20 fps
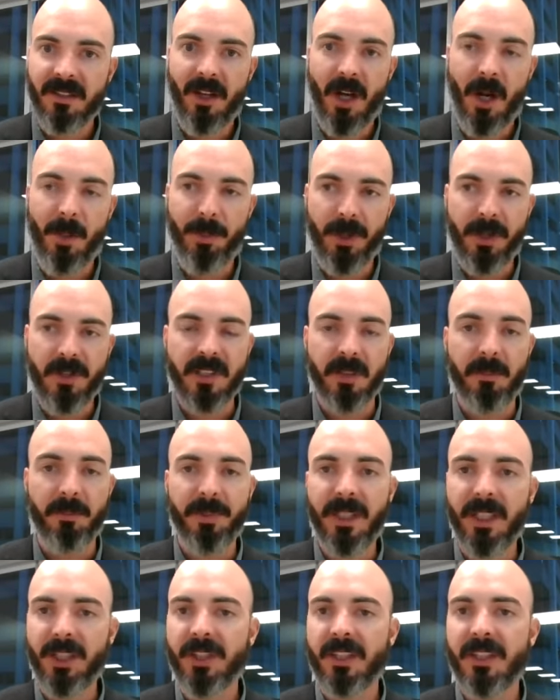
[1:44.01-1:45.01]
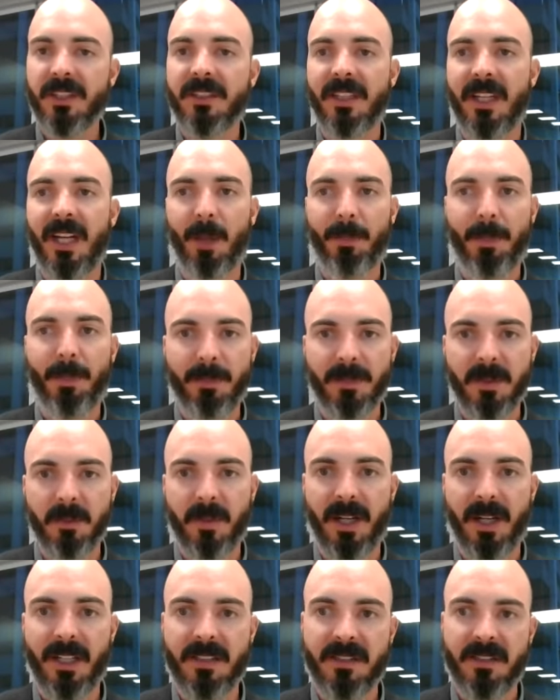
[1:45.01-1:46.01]
operators' completions and help
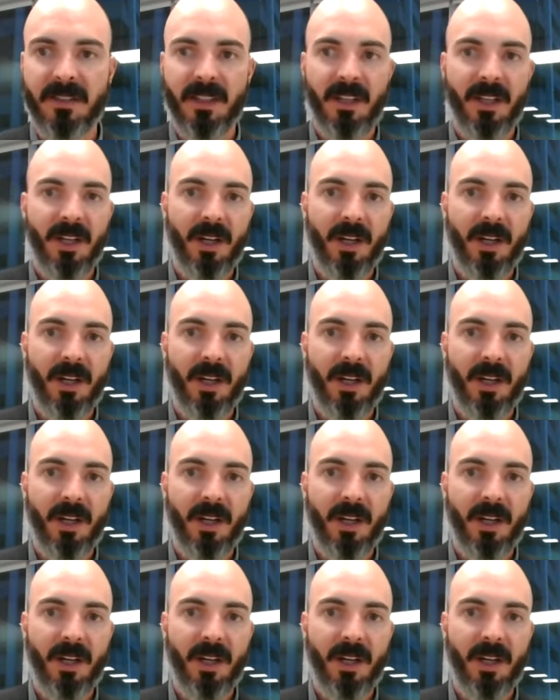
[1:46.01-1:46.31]
optimize